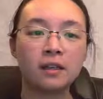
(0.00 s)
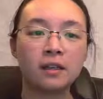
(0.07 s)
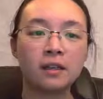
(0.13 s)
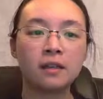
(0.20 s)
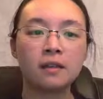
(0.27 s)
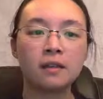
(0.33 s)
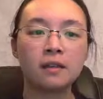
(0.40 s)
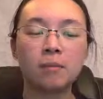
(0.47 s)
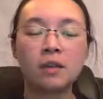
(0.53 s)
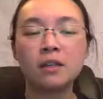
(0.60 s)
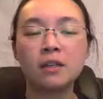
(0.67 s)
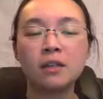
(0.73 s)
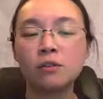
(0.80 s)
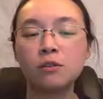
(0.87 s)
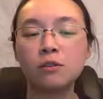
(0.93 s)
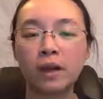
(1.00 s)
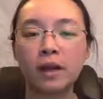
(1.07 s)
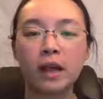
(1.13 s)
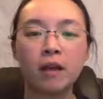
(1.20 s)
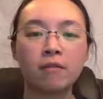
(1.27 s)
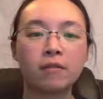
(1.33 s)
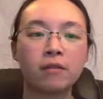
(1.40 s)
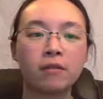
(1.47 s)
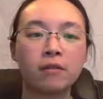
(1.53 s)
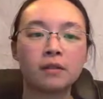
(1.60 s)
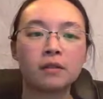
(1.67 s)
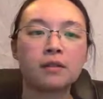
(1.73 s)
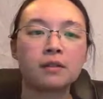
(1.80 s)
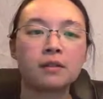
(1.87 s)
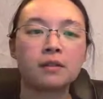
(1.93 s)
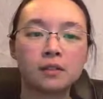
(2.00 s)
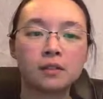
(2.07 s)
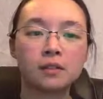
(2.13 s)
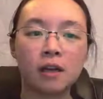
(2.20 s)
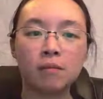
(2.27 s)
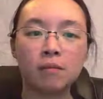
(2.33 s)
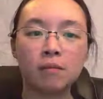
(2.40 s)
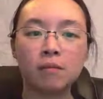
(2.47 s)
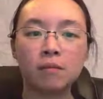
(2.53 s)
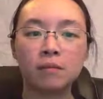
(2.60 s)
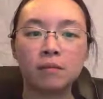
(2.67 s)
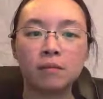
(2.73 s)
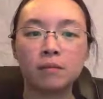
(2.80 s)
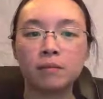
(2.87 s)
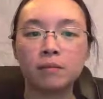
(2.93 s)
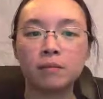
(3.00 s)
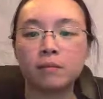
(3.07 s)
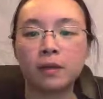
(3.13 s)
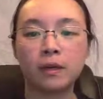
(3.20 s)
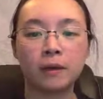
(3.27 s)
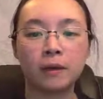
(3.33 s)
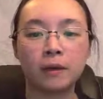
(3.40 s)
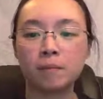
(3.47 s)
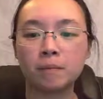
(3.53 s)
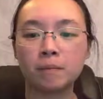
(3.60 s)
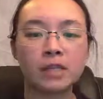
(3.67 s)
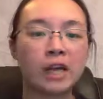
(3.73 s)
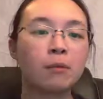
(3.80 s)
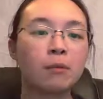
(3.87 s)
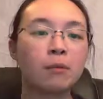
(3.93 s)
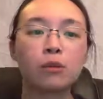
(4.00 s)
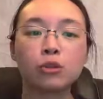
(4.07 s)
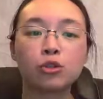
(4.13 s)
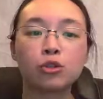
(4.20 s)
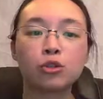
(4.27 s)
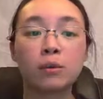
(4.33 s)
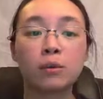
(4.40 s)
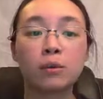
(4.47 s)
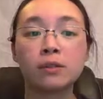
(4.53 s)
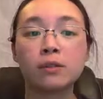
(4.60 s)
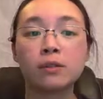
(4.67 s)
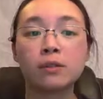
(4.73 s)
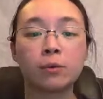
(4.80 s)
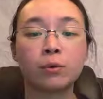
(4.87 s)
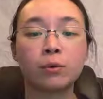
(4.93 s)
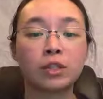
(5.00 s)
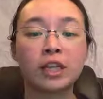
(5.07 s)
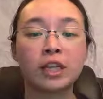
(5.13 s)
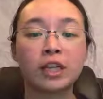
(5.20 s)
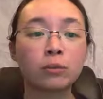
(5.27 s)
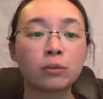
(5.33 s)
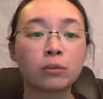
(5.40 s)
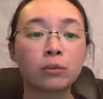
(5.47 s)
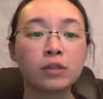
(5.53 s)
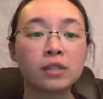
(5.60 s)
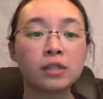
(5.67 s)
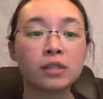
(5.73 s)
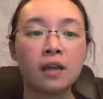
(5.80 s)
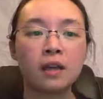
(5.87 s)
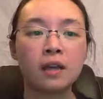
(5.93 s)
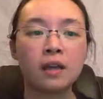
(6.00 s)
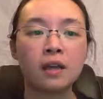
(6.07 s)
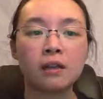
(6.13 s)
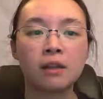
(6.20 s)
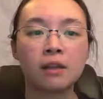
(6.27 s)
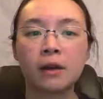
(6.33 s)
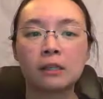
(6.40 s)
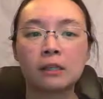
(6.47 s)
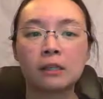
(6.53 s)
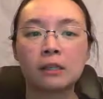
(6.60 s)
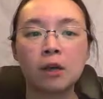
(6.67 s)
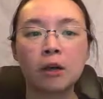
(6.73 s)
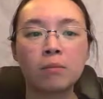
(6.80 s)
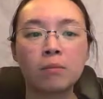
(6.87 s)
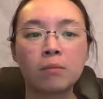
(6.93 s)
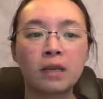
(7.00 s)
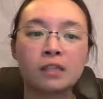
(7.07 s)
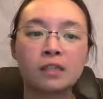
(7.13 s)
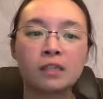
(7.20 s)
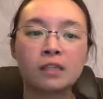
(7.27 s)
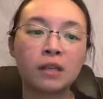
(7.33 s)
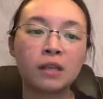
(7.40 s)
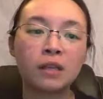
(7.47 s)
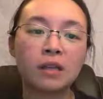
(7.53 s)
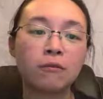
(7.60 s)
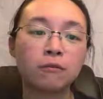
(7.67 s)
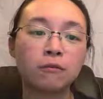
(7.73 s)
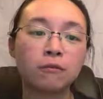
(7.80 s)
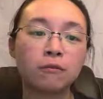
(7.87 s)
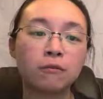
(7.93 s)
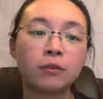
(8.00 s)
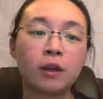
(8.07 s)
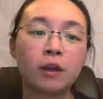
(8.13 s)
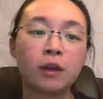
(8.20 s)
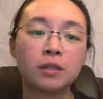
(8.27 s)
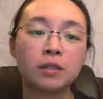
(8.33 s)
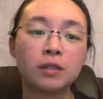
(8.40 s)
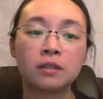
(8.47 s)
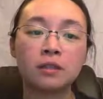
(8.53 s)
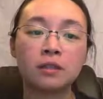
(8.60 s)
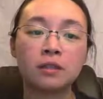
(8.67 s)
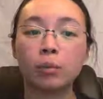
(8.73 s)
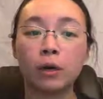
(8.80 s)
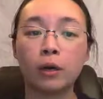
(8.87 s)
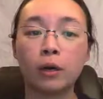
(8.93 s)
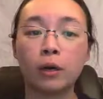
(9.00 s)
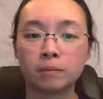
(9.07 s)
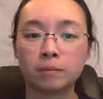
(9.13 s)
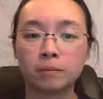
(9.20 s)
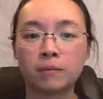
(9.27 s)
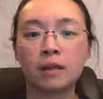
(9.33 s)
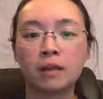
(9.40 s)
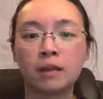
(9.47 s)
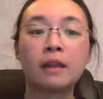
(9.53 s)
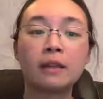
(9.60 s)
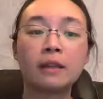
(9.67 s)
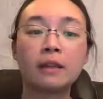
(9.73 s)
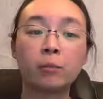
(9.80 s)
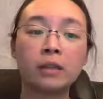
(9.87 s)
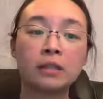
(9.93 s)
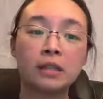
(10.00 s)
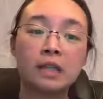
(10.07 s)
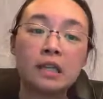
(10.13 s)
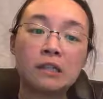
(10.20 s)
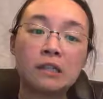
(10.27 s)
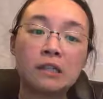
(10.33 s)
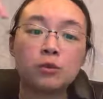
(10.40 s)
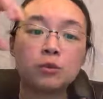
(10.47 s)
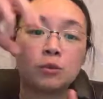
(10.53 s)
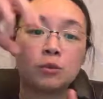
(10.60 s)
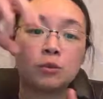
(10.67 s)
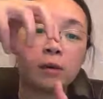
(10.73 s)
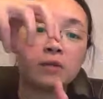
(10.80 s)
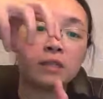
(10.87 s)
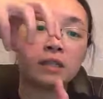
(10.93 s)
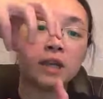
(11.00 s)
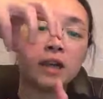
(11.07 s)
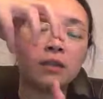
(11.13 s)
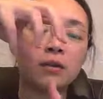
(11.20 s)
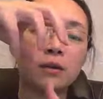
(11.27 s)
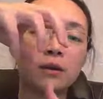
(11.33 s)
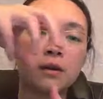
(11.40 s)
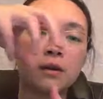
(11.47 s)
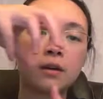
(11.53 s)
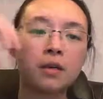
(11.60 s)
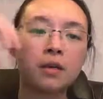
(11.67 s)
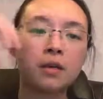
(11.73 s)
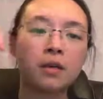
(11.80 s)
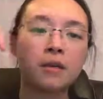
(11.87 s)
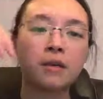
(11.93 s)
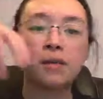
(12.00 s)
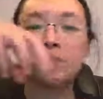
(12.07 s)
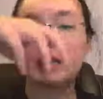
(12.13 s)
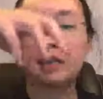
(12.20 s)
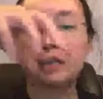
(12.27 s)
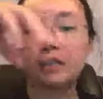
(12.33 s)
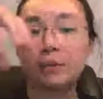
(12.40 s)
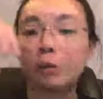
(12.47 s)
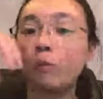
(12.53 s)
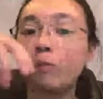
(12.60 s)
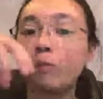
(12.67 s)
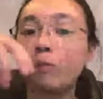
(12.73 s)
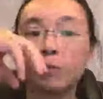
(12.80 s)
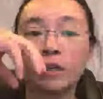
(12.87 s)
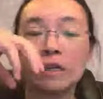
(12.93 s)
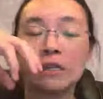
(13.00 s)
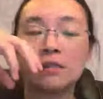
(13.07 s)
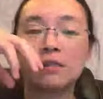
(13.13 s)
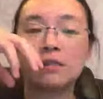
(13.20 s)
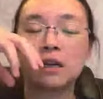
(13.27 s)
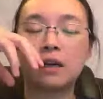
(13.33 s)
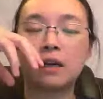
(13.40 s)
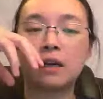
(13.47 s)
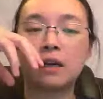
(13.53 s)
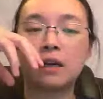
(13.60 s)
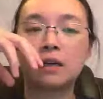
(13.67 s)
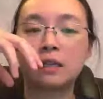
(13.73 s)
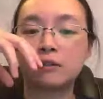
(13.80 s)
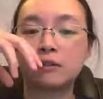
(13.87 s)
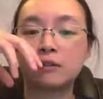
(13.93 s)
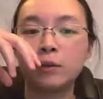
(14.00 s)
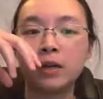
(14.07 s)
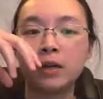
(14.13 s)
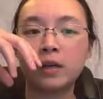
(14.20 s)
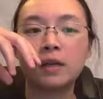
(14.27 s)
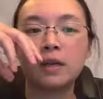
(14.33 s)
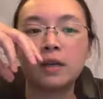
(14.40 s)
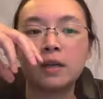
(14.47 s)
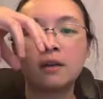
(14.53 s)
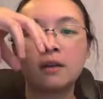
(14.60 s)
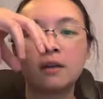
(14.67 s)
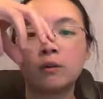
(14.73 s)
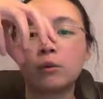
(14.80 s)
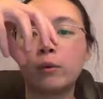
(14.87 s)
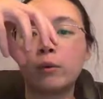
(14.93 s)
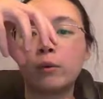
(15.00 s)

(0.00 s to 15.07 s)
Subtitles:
That means you might have some dimers, trimers, or tetramers that are at the top, and some that have flip-flopped to the bottom. And then when these two come together, because the whole membrane is fluid, they're going to